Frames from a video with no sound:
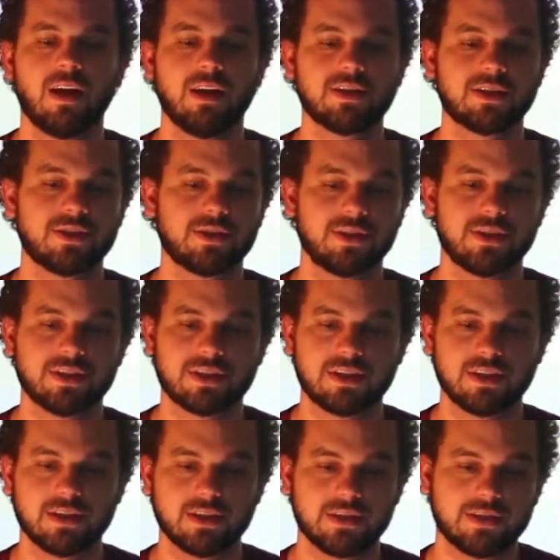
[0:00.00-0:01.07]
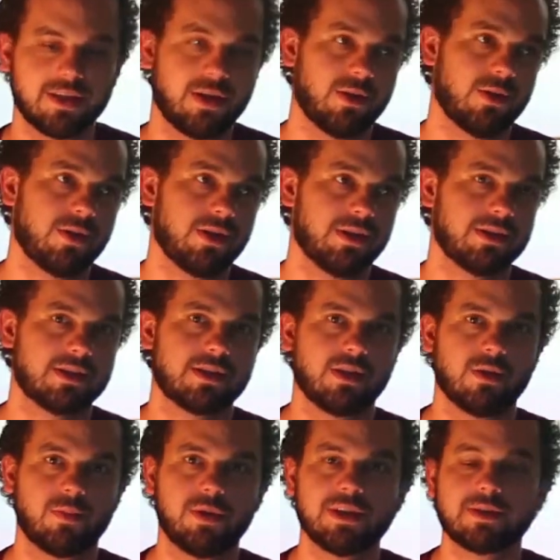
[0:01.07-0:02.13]
Essentially just to download and
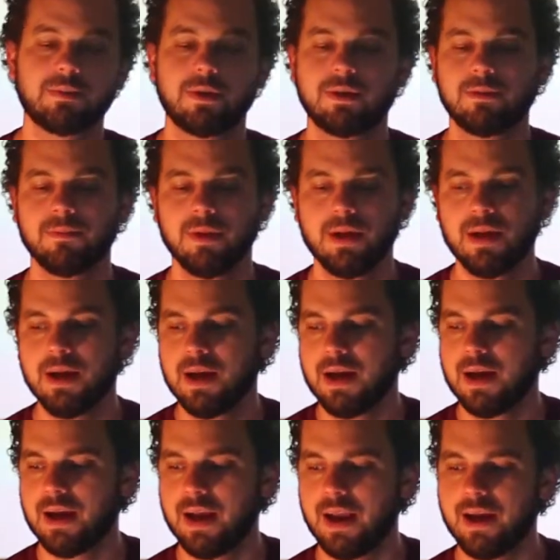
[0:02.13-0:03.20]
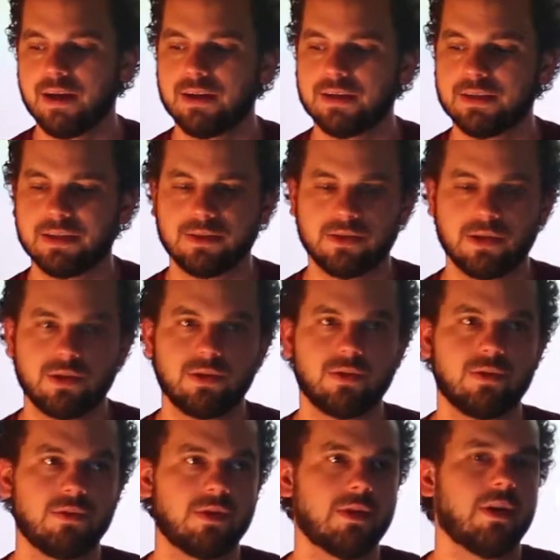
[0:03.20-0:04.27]
install Prisma and
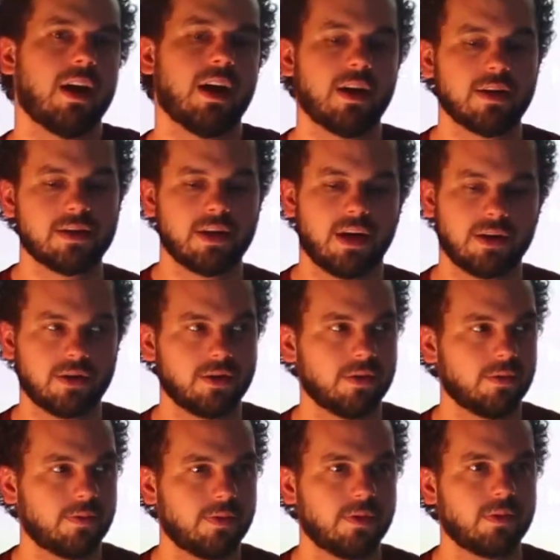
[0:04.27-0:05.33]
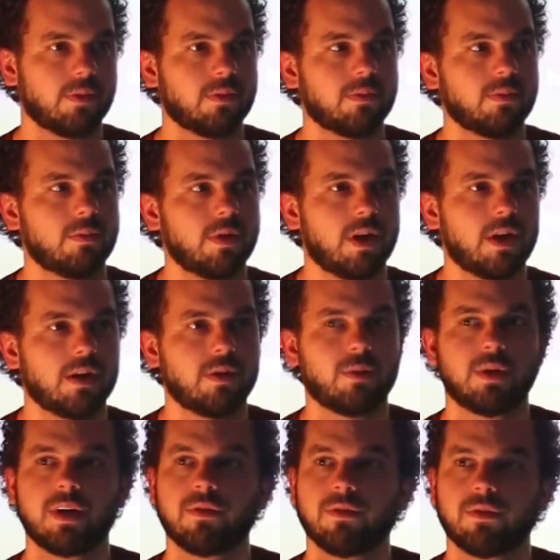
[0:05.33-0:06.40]
download Docker for
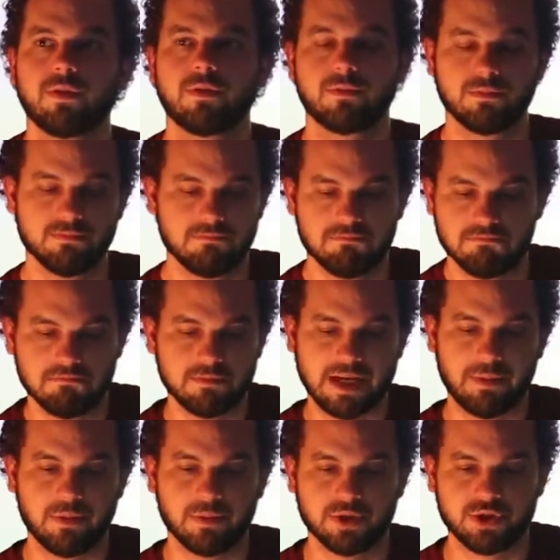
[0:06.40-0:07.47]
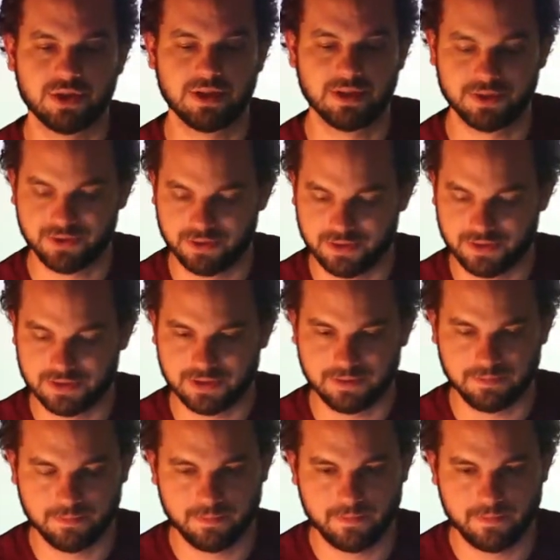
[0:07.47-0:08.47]
whatever type of machine that you're using.